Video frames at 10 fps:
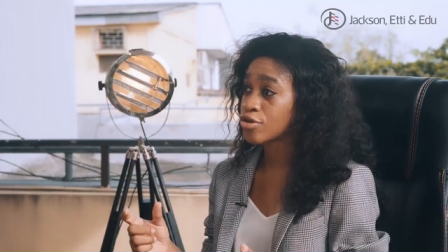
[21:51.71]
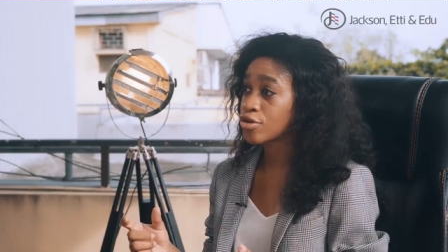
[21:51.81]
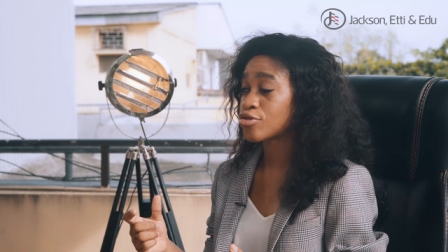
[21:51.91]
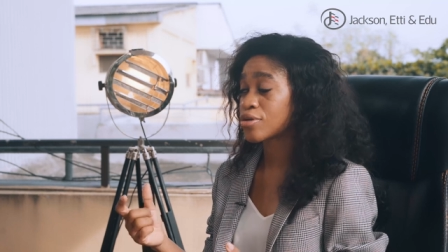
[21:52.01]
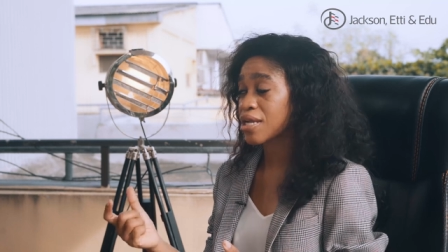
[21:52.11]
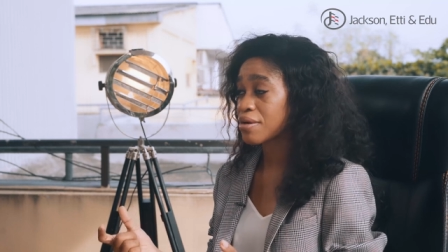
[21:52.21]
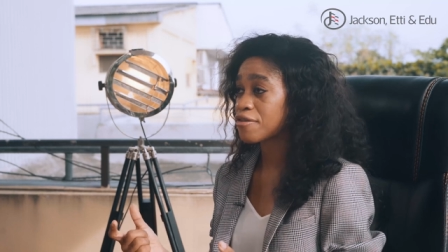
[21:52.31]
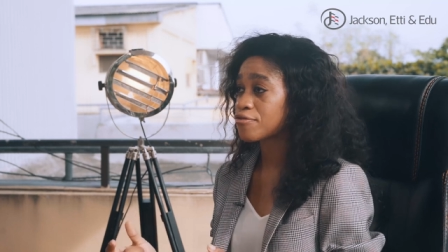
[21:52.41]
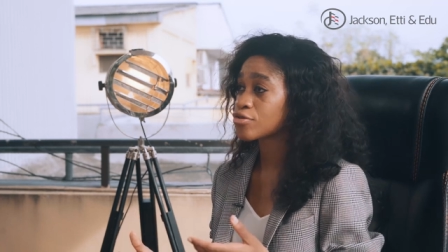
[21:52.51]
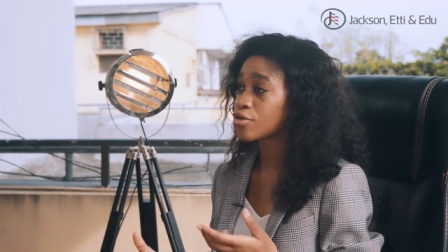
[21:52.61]
your
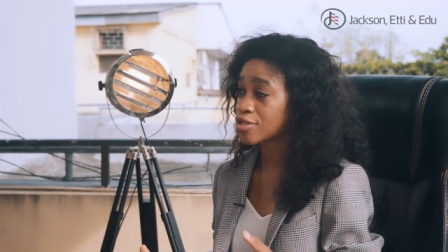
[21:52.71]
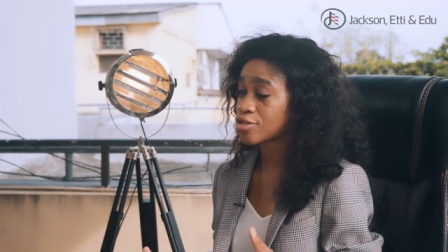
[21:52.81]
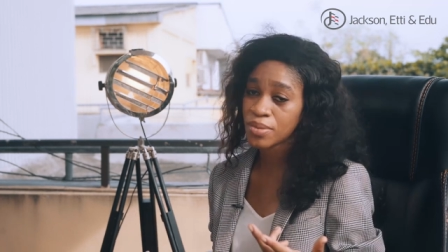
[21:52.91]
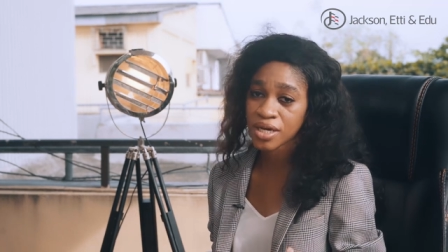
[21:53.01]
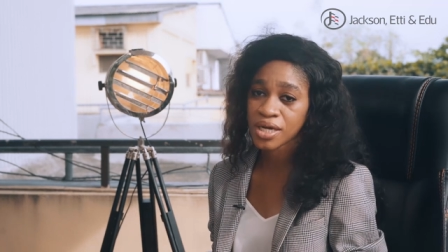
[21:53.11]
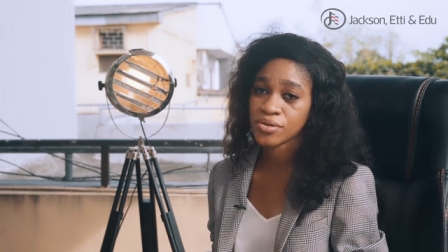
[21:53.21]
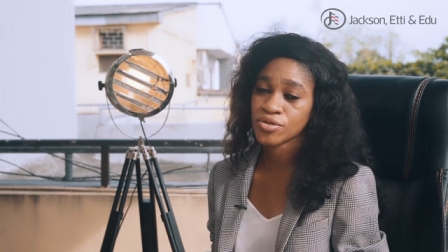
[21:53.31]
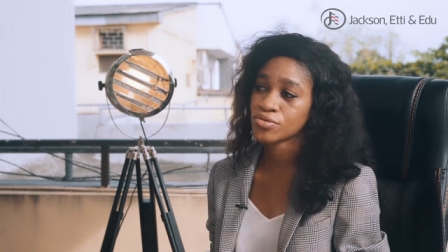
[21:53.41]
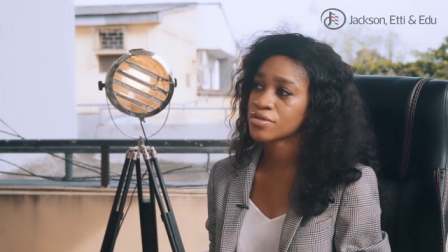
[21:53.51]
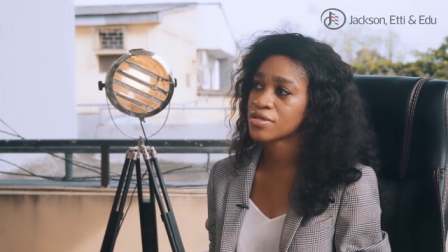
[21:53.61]
naira for dollars in them
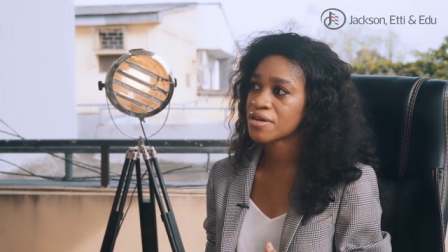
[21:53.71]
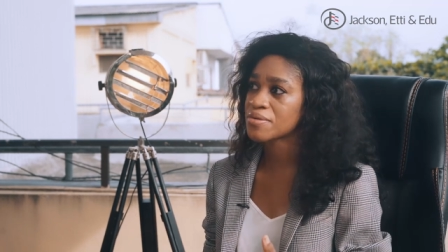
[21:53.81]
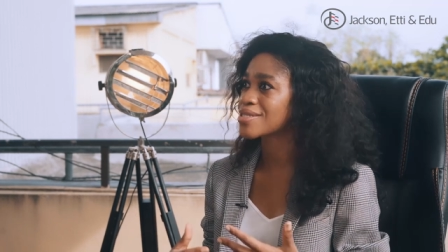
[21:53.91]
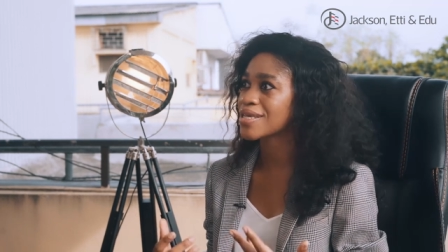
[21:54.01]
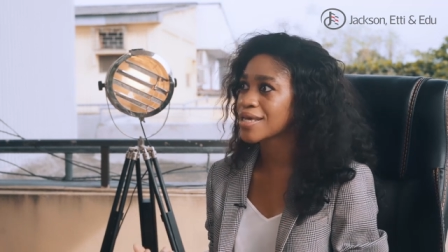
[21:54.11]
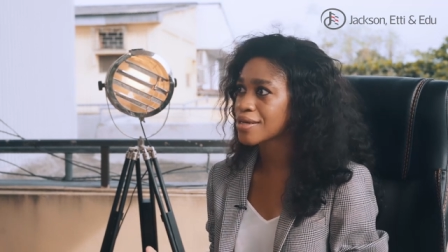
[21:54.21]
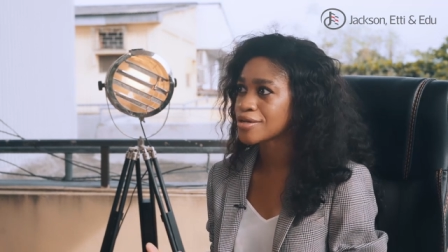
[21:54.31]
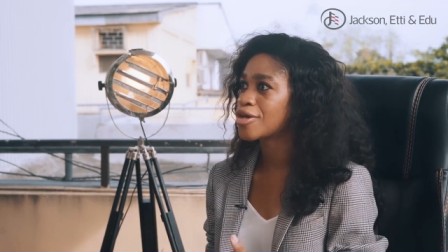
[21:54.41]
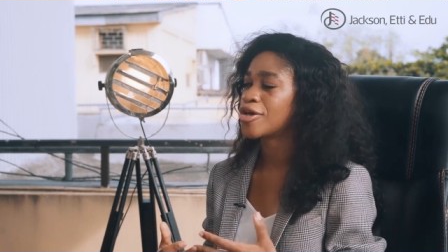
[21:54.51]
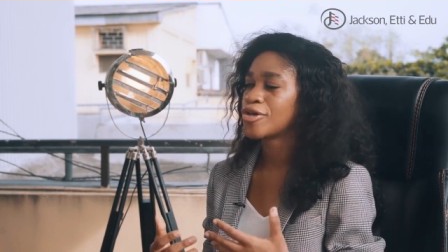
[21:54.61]
accounts. In the very,
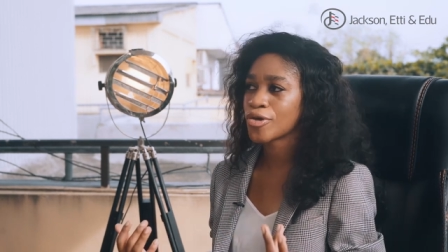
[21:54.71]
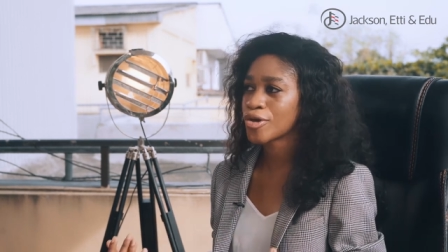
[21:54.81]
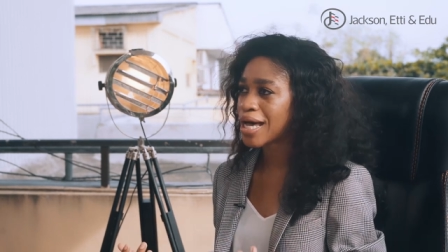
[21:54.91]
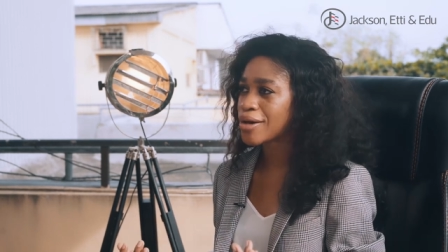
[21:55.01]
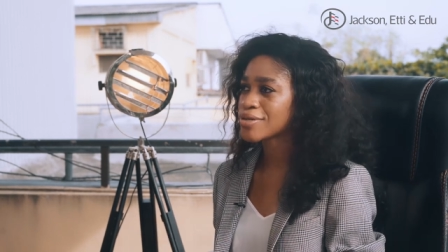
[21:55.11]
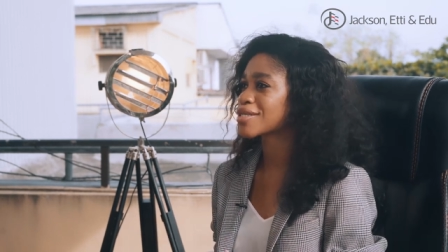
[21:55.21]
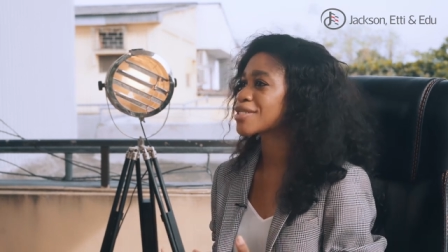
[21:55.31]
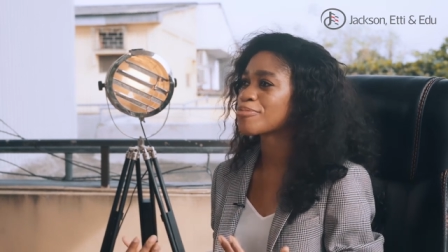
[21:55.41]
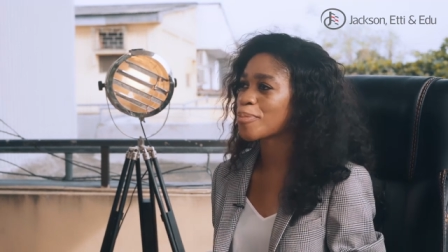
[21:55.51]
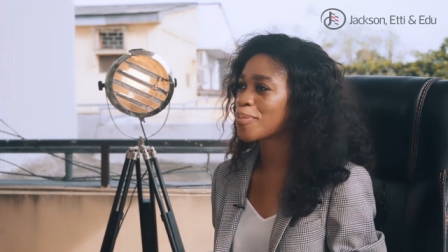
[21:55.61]
again, you're in your house,
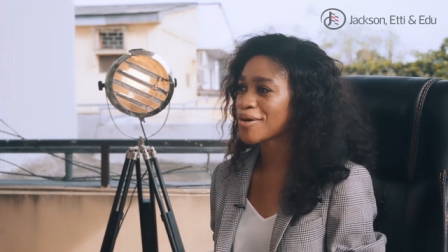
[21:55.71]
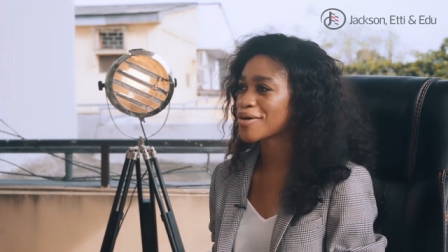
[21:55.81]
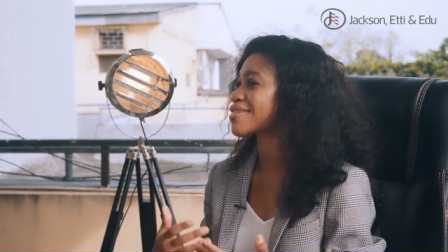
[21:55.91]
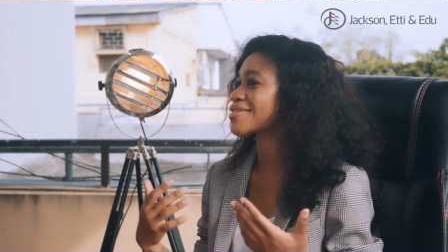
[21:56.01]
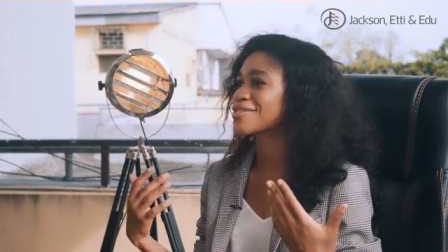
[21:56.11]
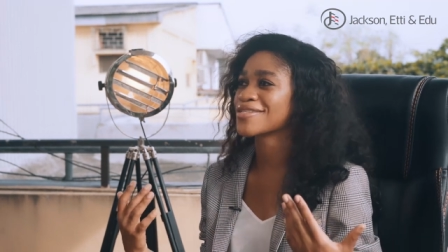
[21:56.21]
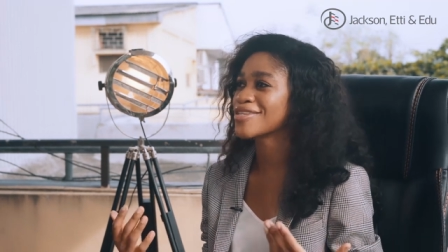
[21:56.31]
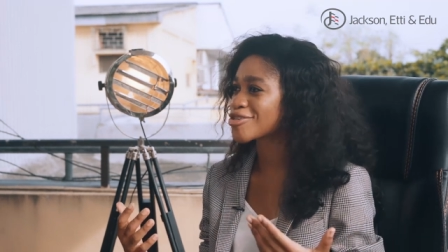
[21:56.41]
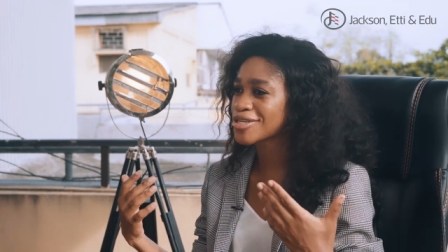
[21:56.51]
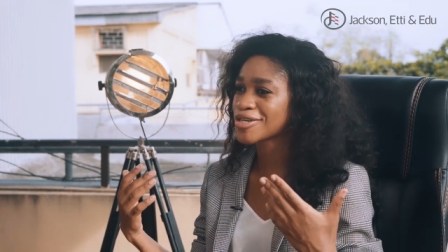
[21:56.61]
it's mobile, it's
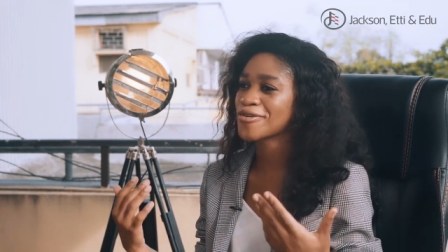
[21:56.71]
literally